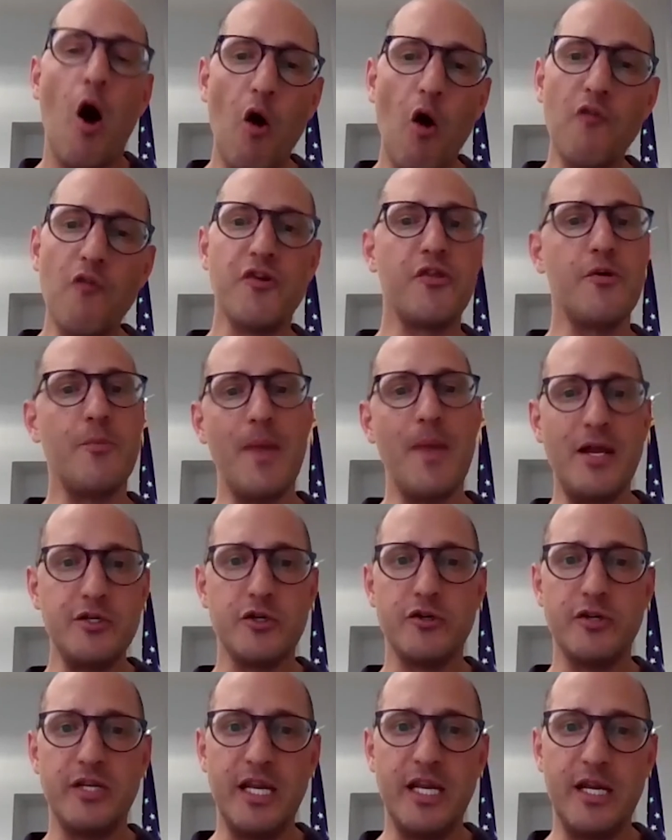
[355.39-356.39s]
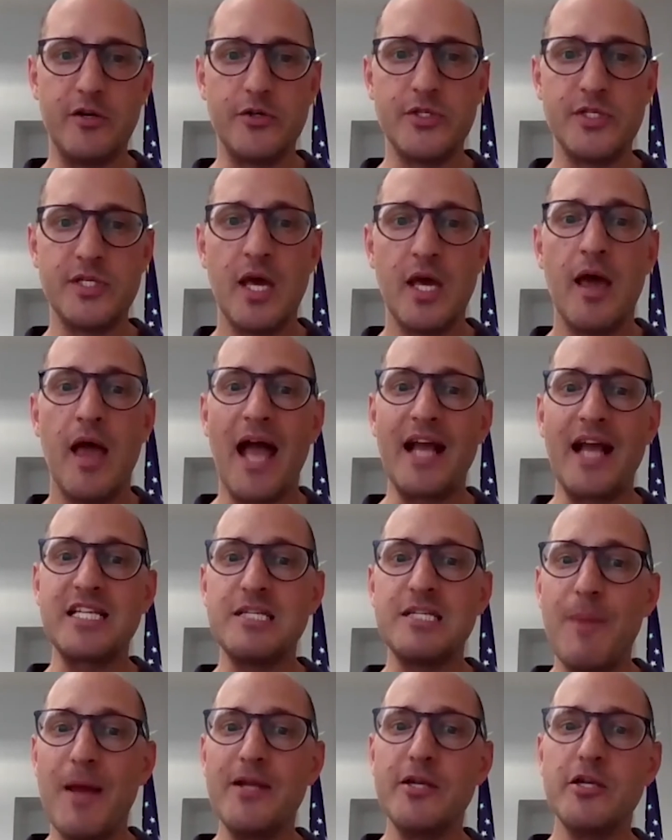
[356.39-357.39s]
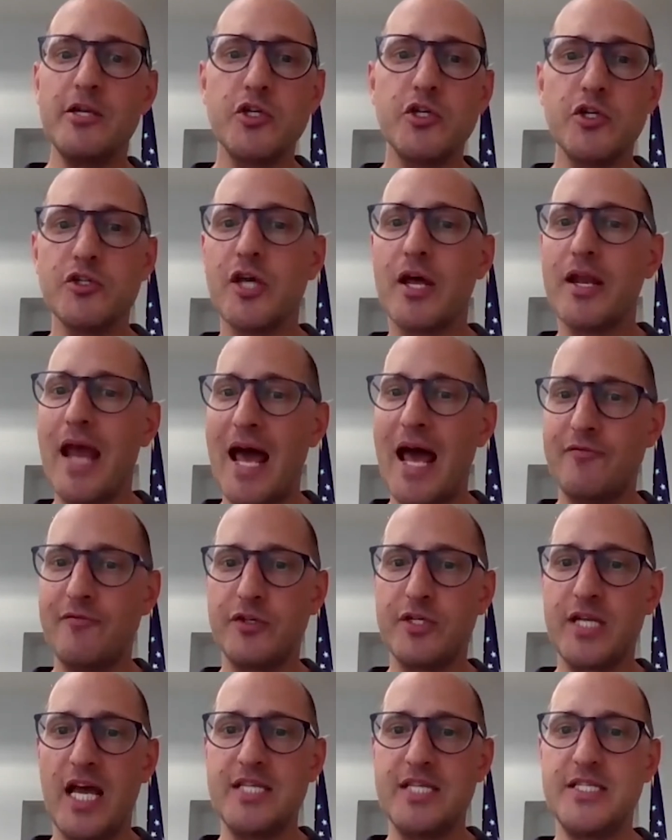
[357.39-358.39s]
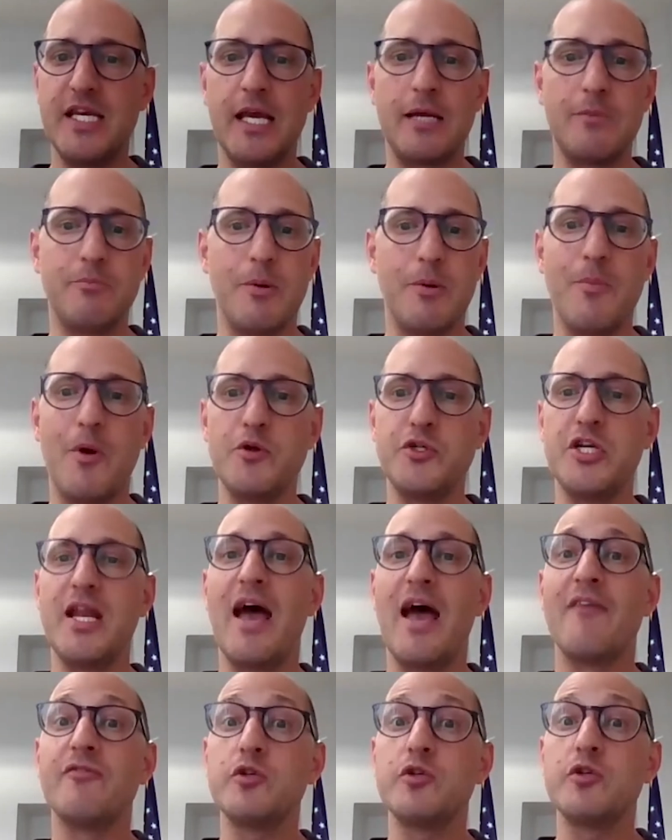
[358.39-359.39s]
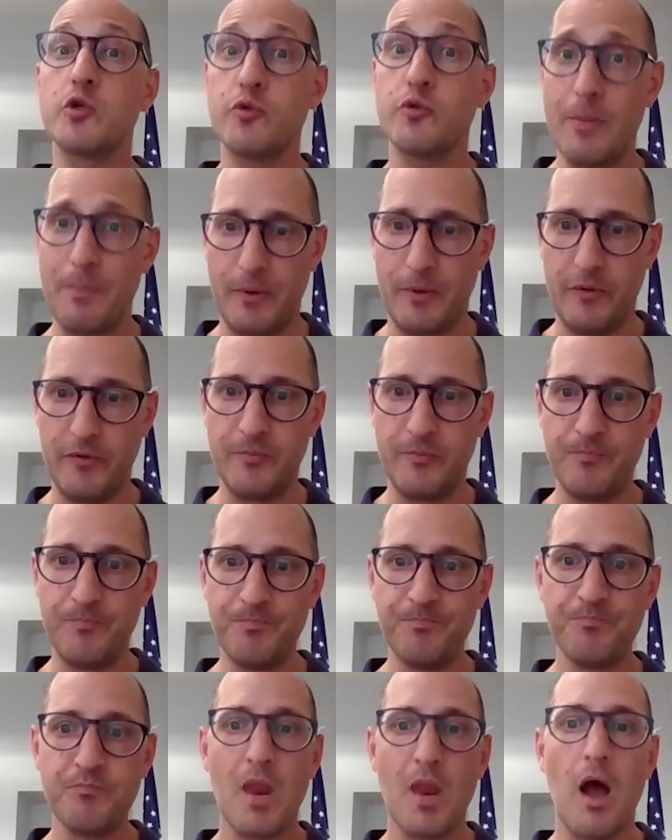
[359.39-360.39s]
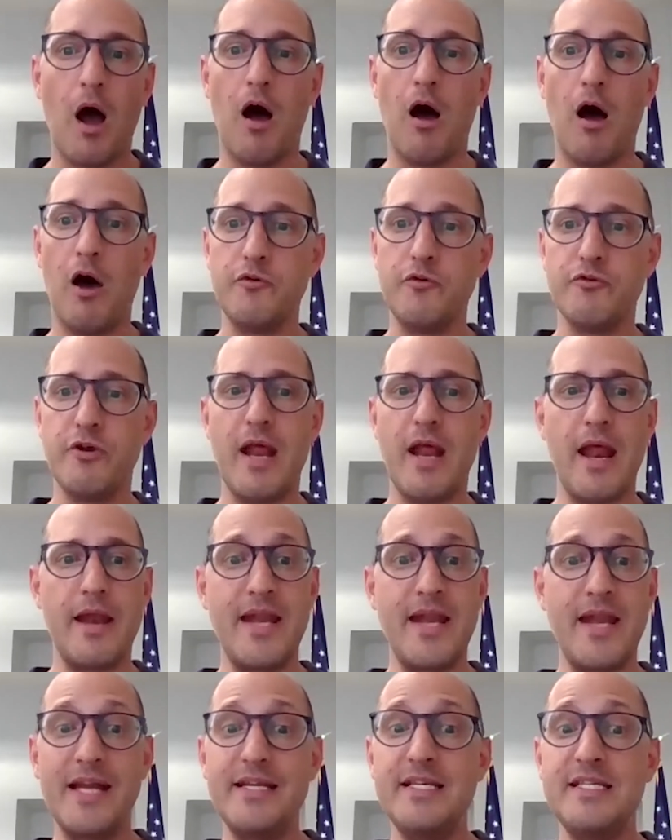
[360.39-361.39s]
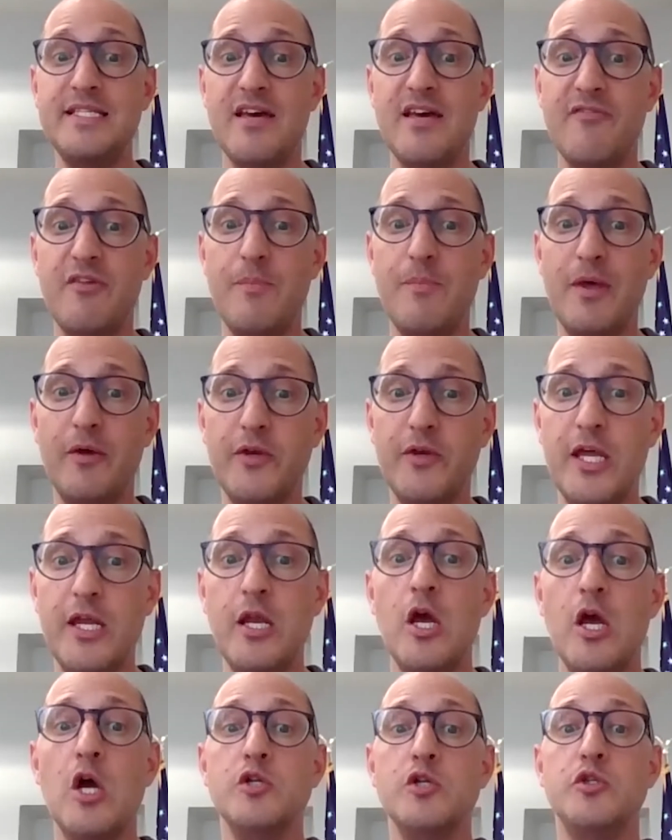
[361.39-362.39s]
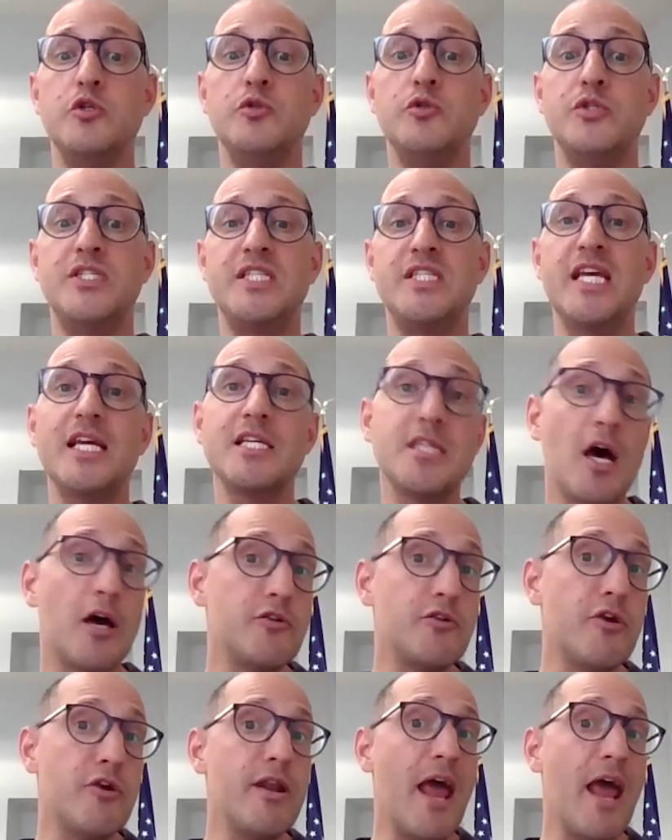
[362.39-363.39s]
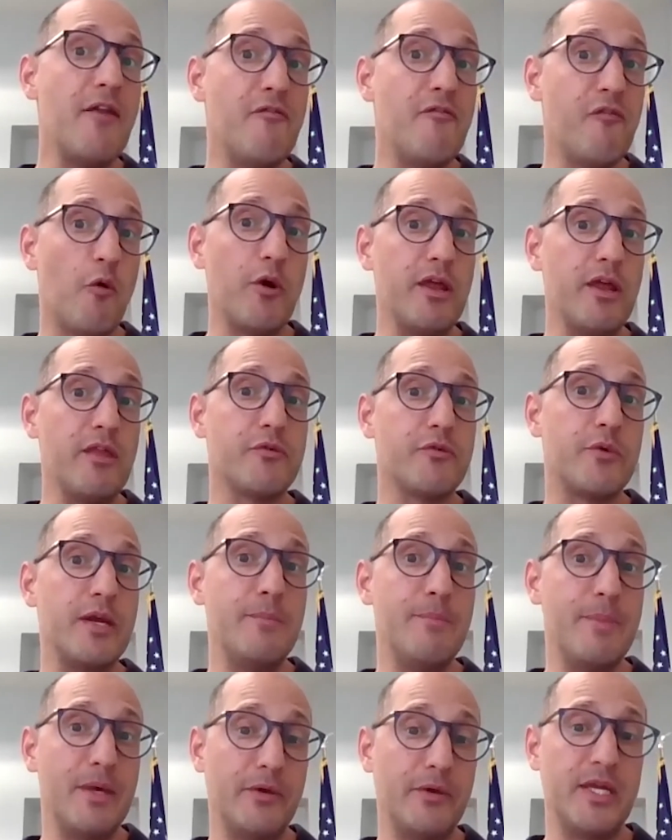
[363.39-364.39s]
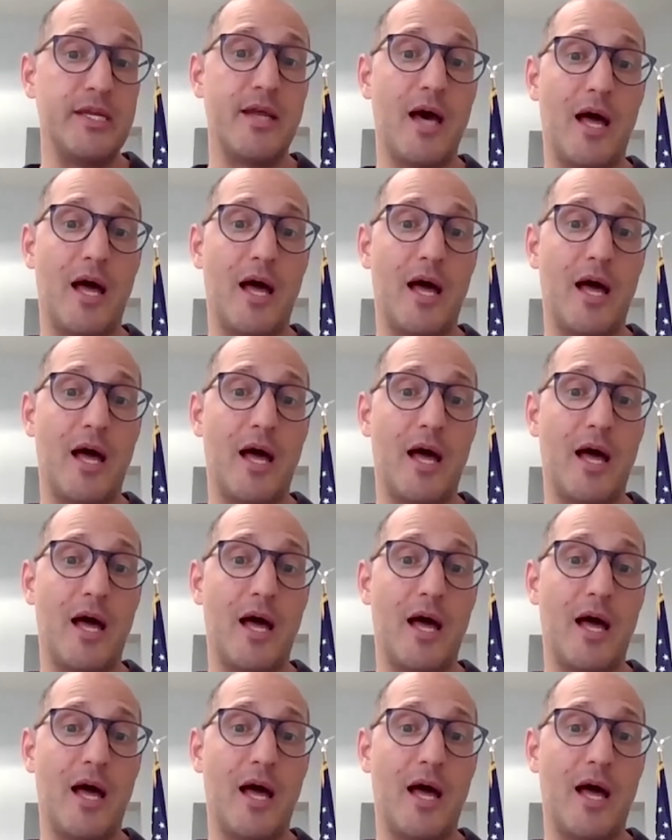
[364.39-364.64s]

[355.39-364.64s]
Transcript: Over the measured years, expenditures on advertising and promotion have tripled, $197 million to $643 million in